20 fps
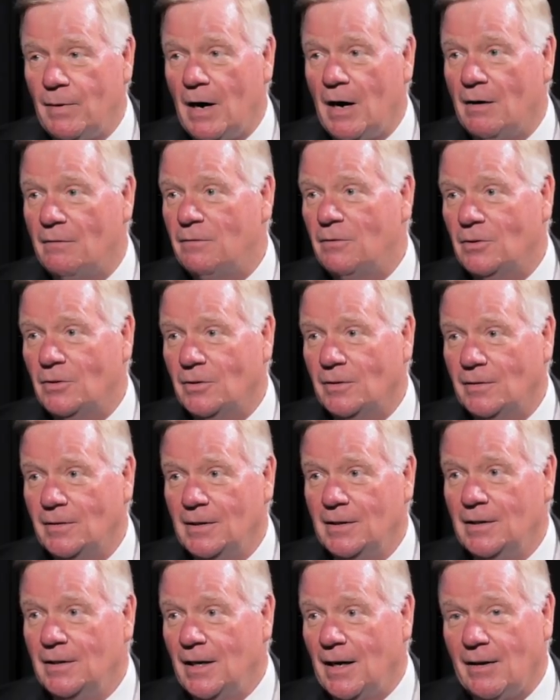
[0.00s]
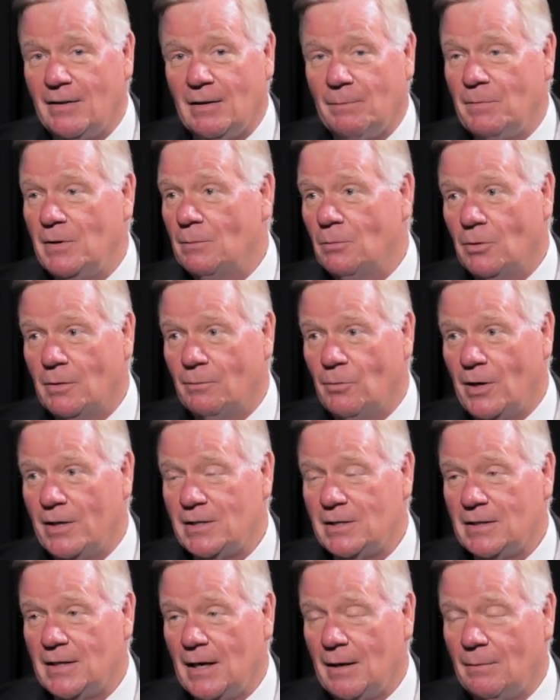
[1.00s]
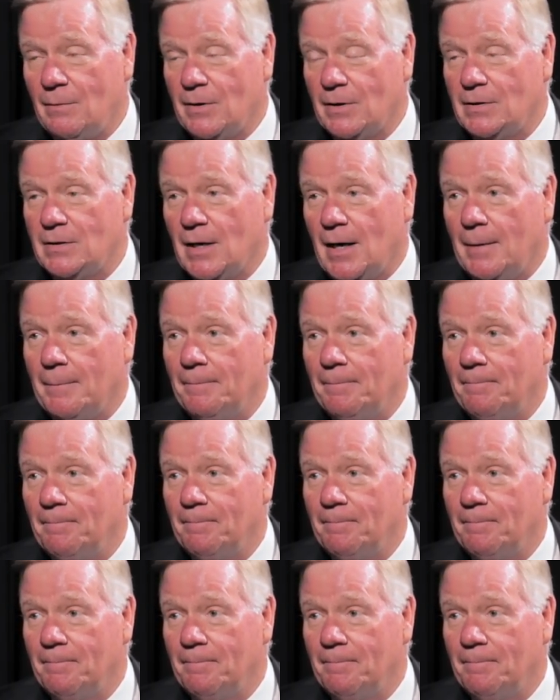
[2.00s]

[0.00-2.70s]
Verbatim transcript: powerful, and I think people are embracing that big time.